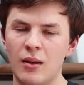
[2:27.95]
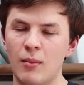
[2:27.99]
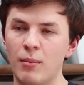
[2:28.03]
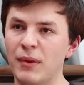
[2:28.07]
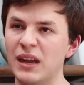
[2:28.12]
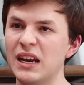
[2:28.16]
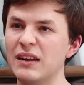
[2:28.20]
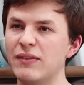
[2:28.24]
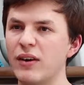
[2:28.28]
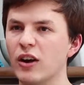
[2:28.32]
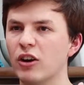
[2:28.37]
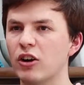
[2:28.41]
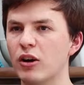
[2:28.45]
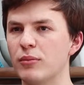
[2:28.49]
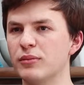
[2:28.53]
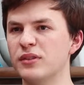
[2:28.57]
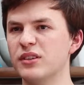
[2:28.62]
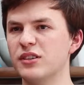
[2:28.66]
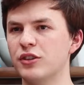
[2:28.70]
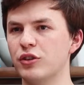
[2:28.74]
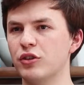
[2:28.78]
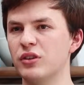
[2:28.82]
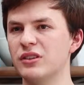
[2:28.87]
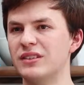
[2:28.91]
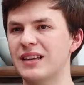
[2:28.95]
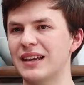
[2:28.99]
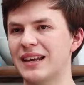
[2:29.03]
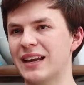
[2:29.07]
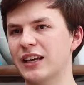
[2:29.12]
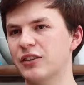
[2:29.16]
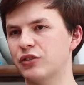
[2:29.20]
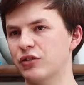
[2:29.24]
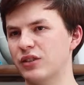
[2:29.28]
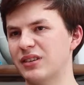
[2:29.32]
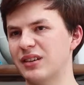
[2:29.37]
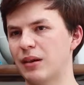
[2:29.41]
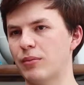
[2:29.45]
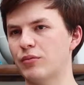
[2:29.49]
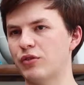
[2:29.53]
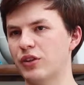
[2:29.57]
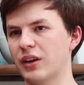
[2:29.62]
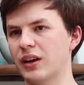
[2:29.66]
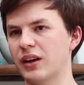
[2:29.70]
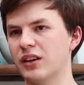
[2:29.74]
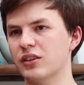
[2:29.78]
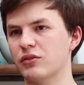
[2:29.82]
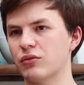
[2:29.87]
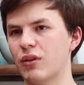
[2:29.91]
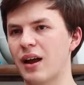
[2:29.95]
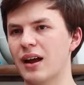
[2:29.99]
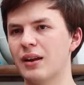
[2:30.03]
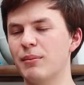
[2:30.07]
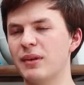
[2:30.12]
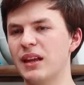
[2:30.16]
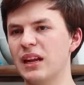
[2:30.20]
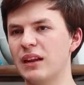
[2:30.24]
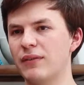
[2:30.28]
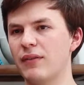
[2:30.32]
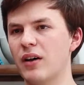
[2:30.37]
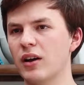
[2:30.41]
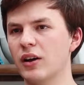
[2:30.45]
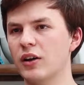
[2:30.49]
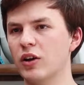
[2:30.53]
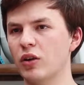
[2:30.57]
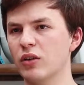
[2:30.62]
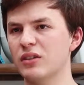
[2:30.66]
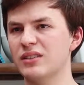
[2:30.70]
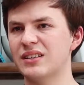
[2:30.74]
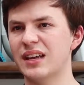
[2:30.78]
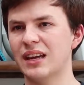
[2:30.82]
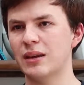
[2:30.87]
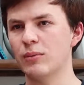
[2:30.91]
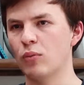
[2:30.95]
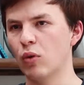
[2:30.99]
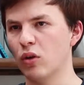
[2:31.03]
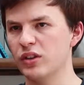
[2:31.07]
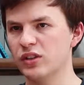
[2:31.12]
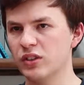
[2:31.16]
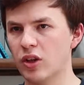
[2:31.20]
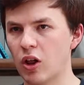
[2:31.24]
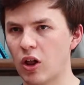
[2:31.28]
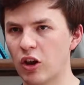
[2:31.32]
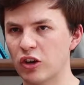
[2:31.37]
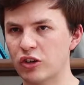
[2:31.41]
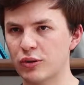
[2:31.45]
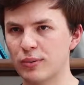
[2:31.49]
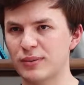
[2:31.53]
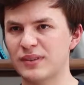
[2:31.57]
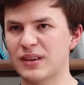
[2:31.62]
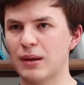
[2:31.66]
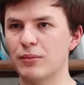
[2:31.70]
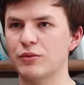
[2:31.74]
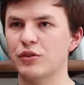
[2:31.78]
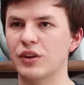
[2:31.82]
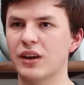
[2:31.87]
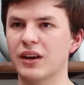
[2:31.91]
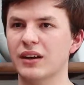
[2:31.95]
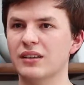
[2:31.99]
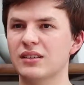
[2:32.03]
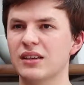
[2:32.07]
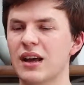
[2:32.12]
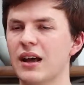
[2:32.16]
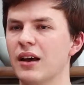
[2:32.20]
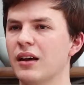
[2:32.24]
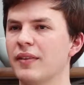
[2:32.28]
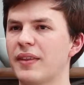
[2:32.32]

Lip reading: Many of our Crimson students take extra subjects, right? Many of our girls take more scholarship subjects.